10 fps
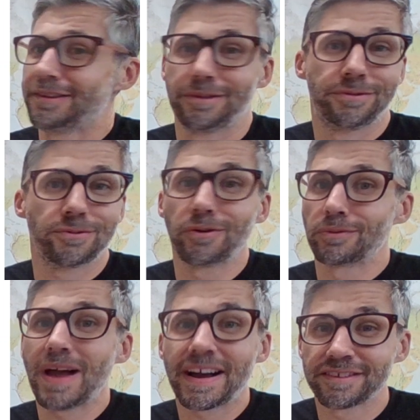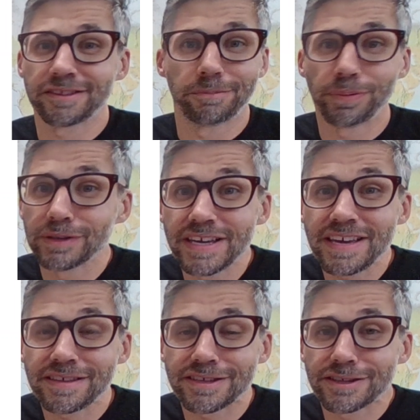throwing rocks at the
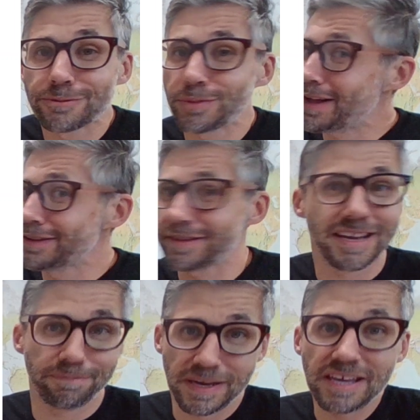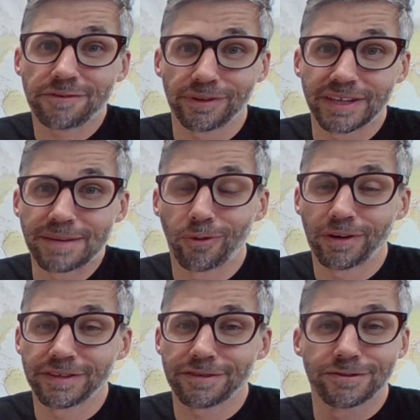police, well, this ain't peaceful
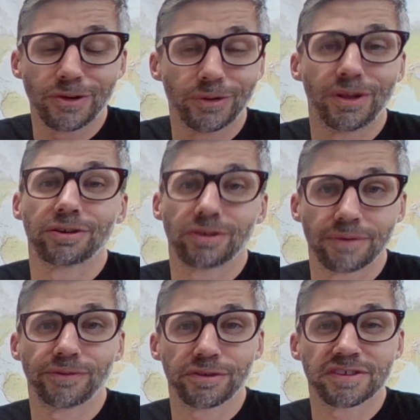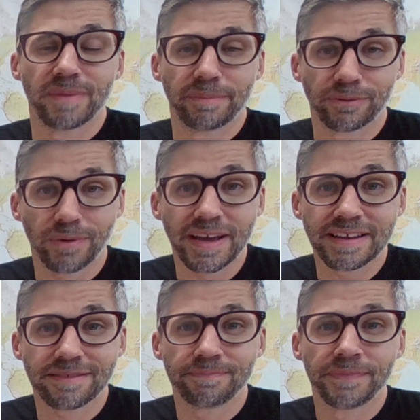anymore, and this is no longer our First Amendment
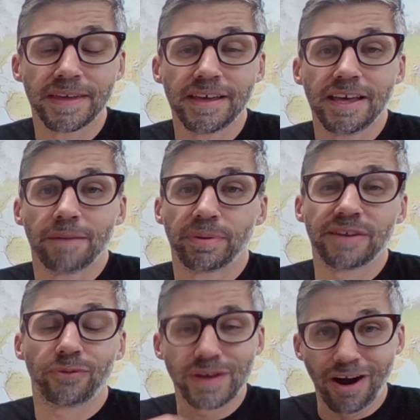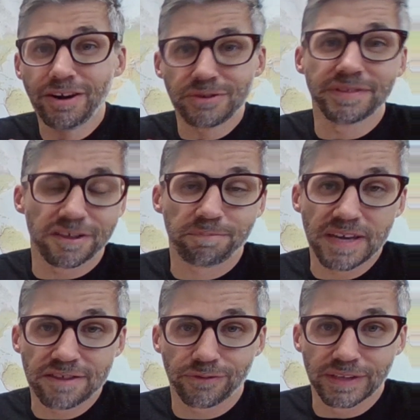right. But if we are doing this
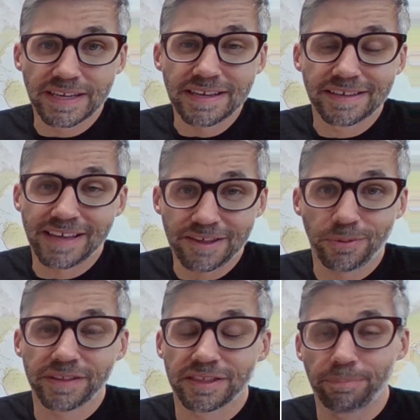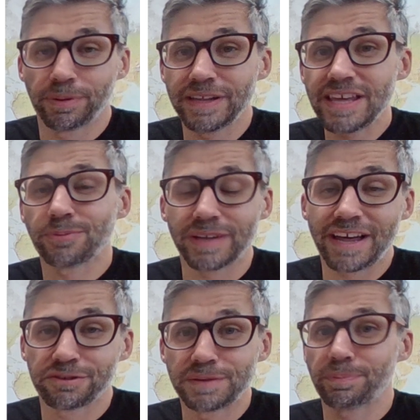peacefully, guess what? The police will
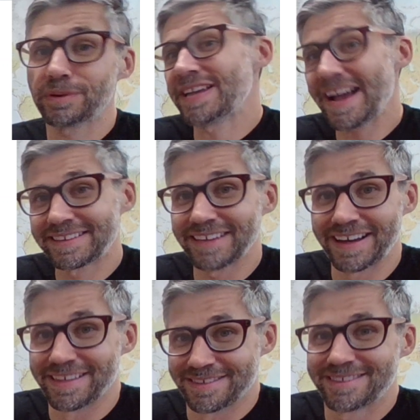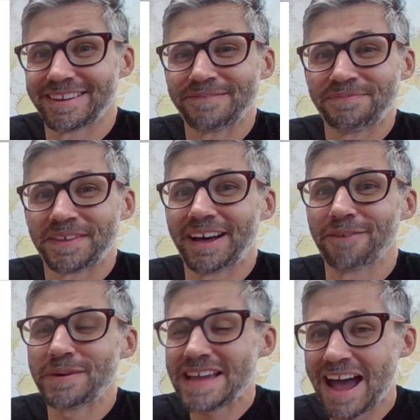actually protect us.
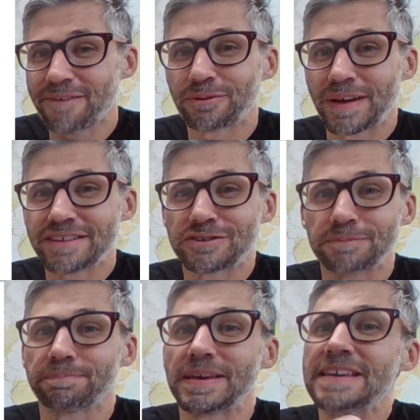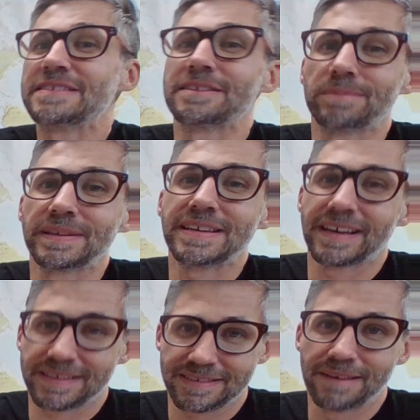We have a right to peaceably
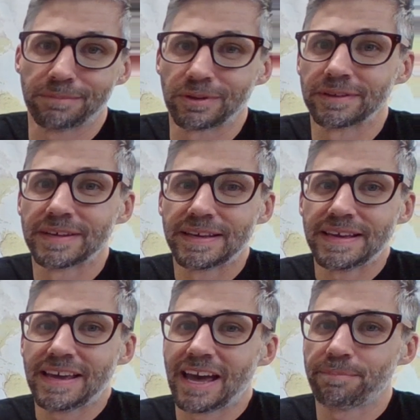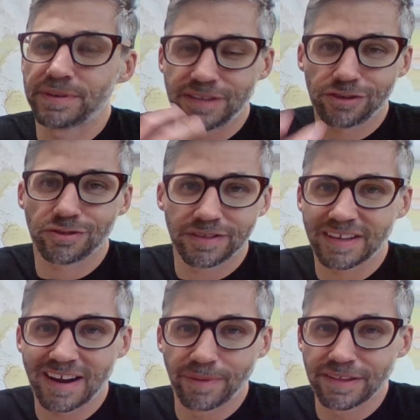assemble and petition
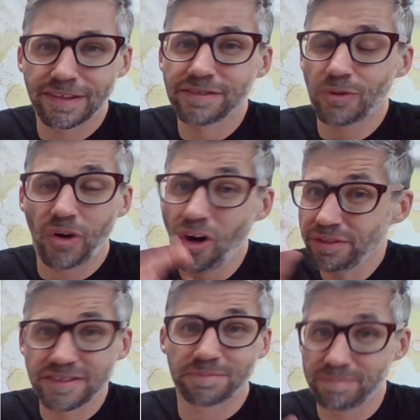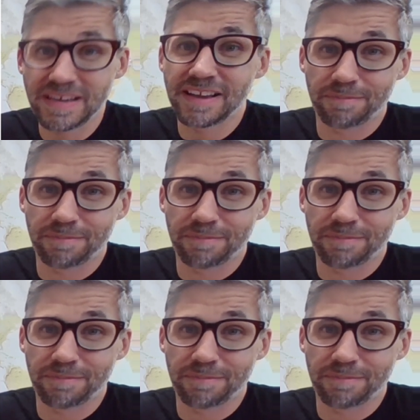the government. All this means,